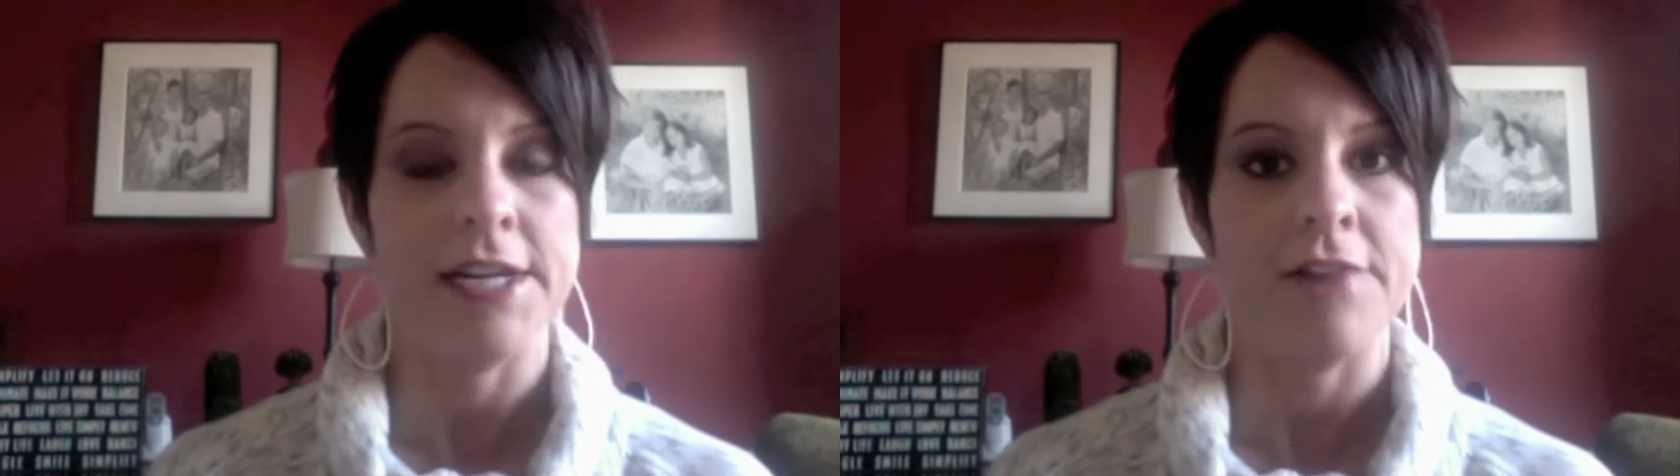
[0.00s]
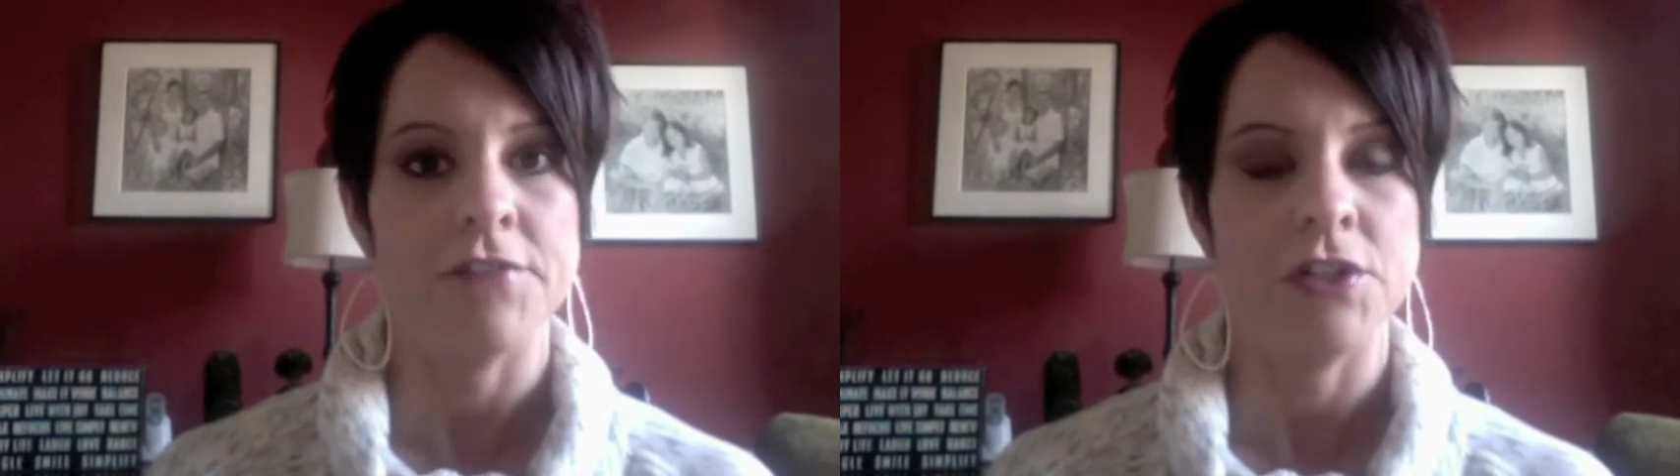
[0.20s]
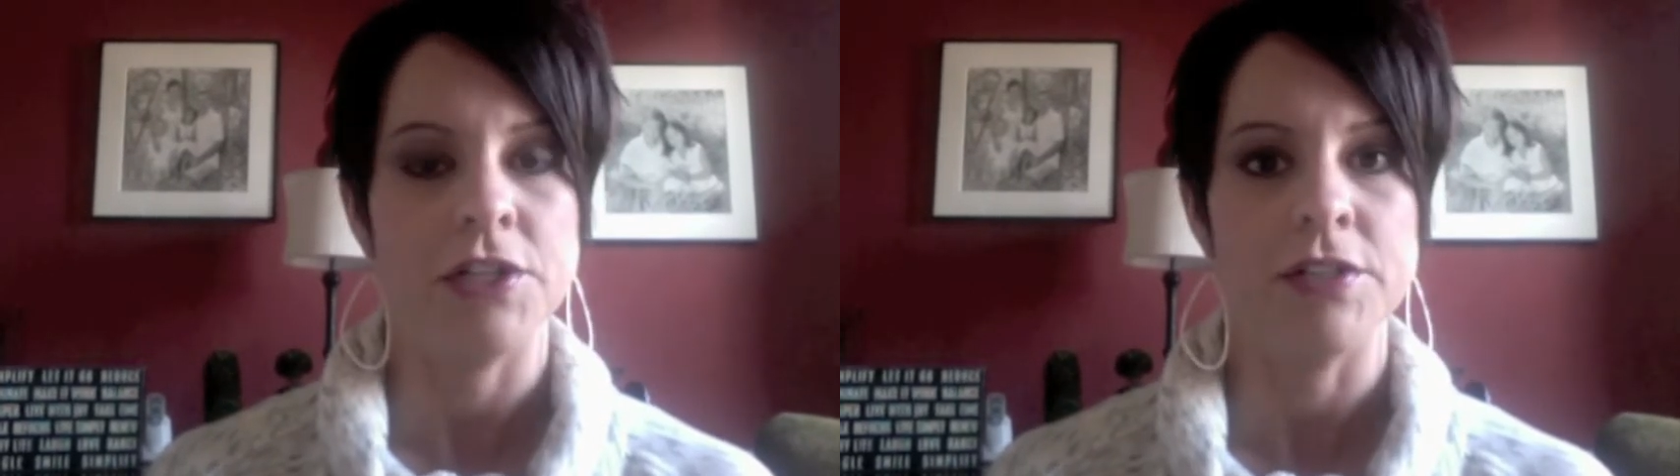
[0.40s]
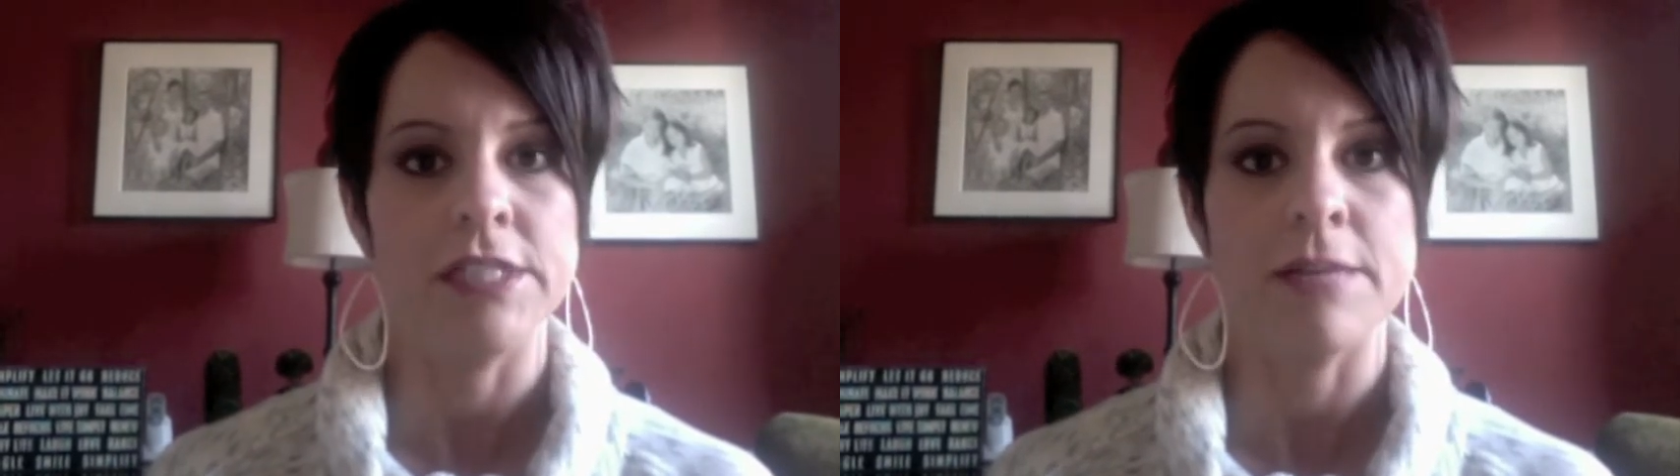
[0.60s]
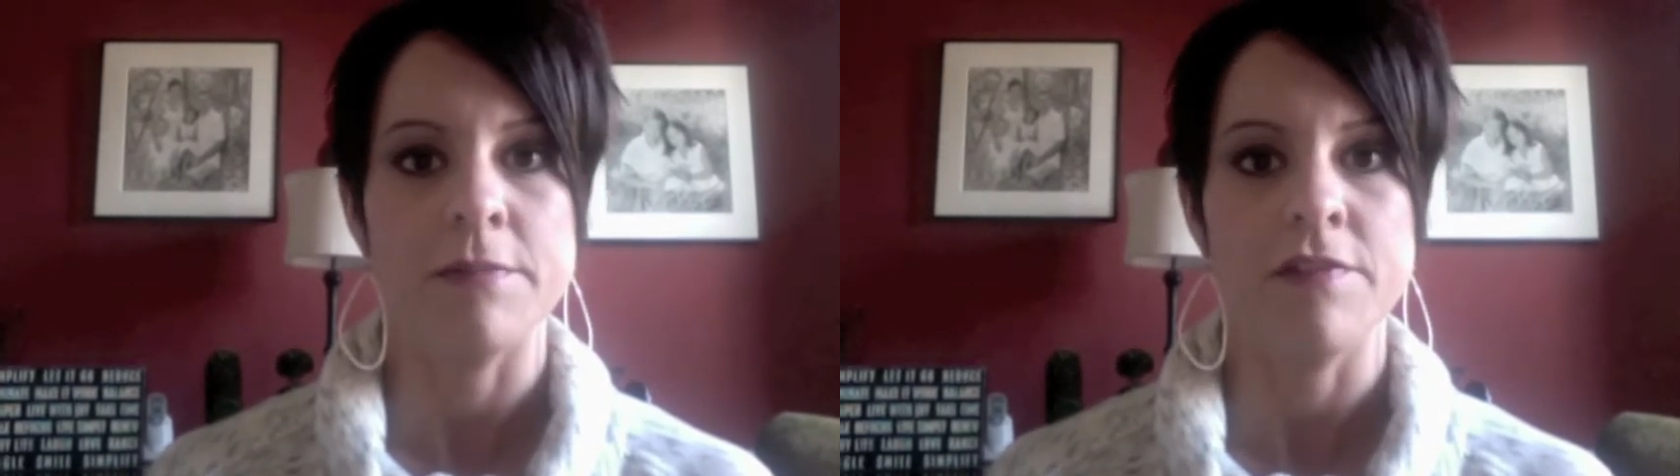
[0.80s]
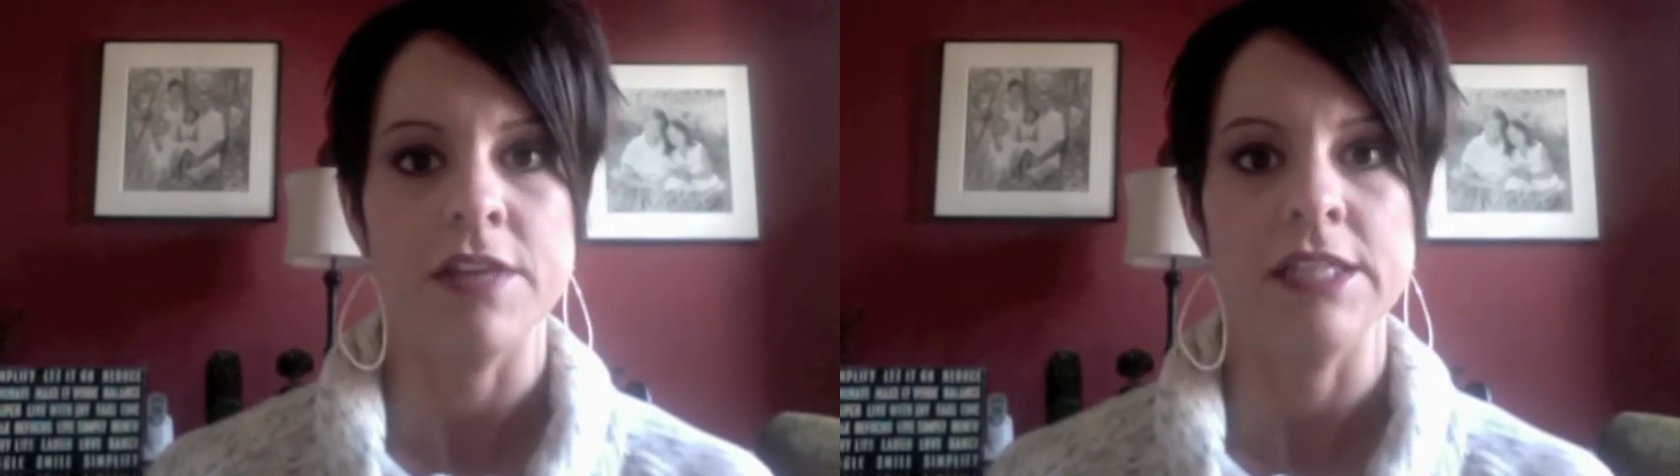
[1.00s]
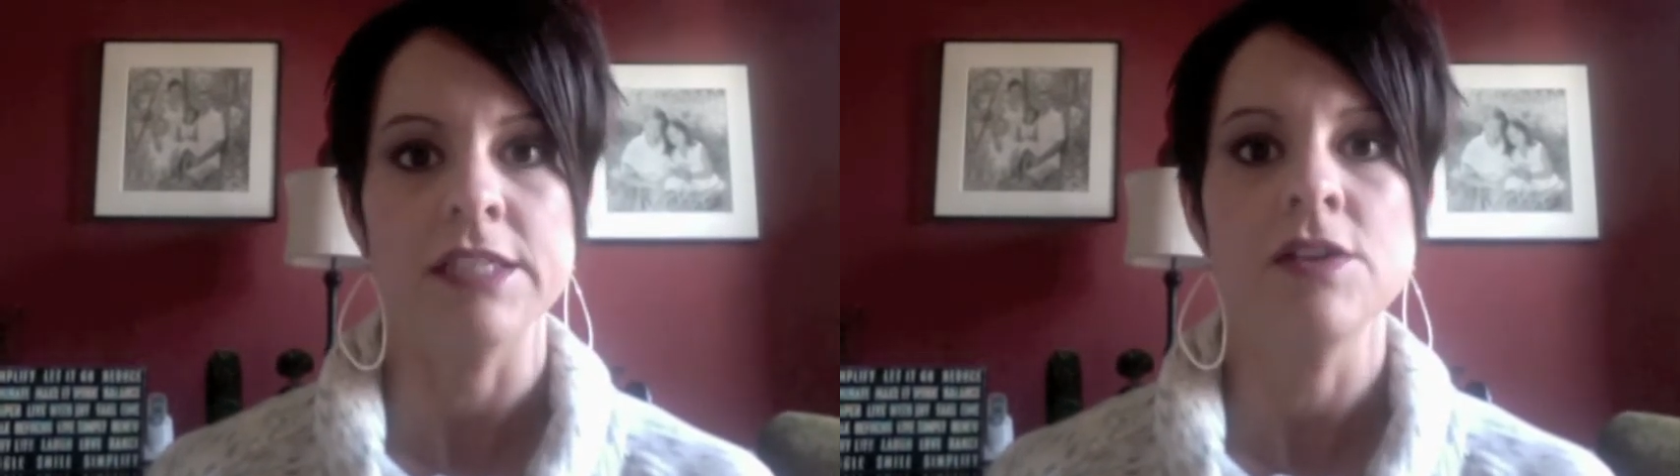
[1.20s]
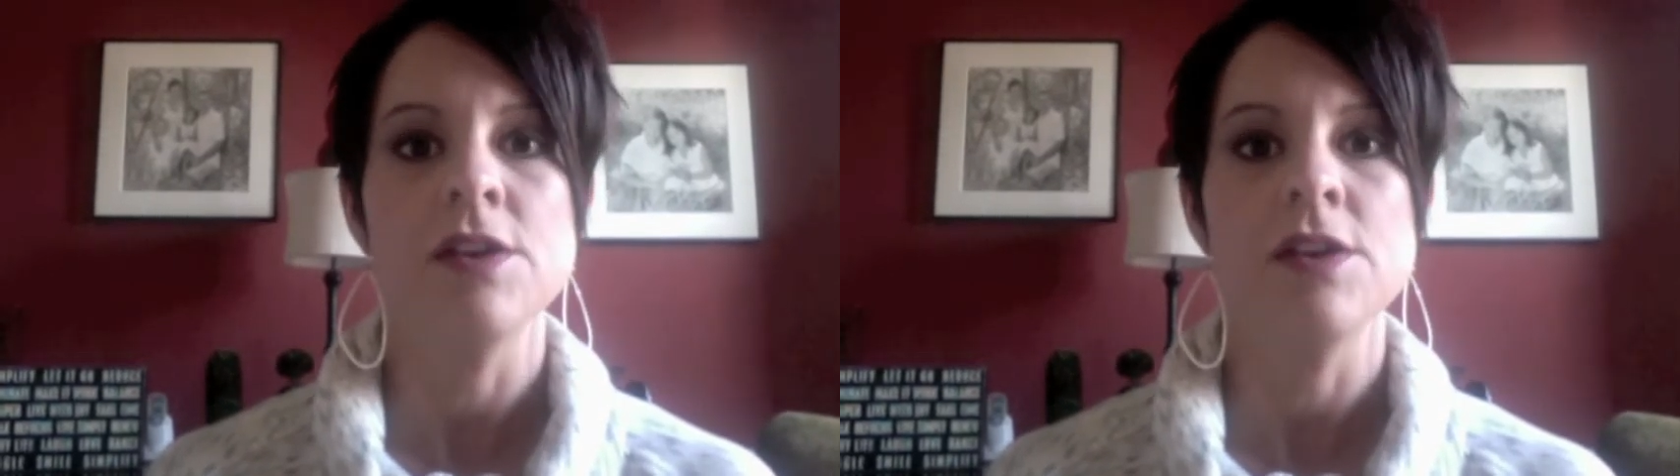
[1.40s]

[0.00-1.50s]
it after hearing some of this.